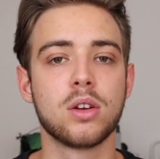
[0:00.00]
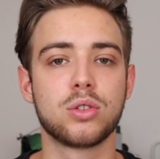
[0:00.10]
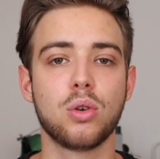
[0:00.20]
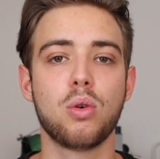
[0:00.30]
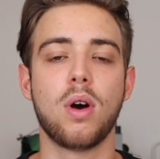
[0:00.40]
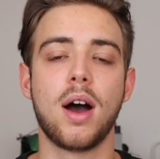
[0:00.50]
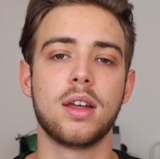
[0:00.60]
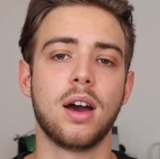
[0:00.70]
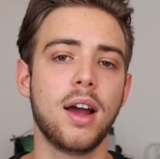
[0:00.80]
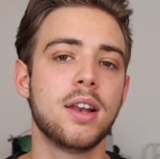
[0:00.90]
So
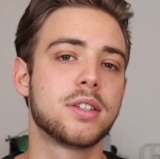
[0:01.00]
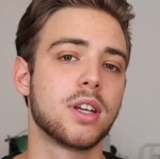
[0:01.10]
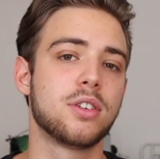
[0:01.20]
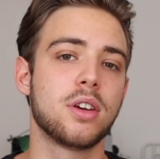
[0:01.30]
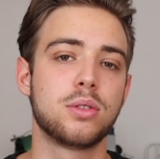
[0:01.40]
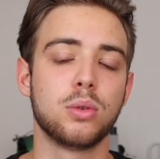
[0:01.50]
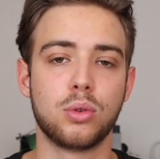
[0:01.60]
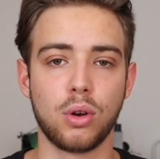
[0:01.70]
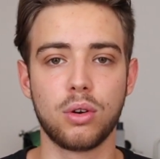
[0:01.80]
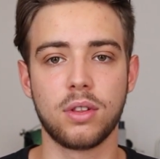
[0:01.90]
I highly suggest you
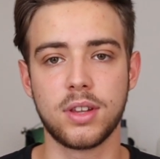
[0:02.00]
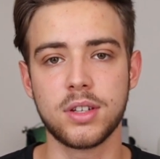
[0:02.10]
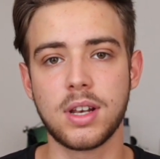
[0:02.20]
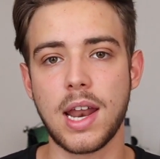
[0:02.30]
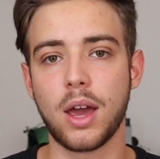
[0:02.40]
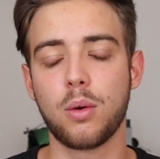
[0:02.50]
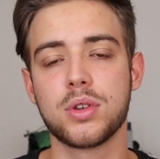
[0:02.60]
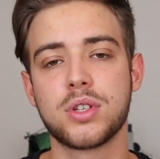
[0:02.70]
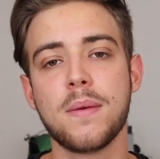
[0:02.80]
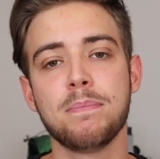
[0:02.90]
to learn this language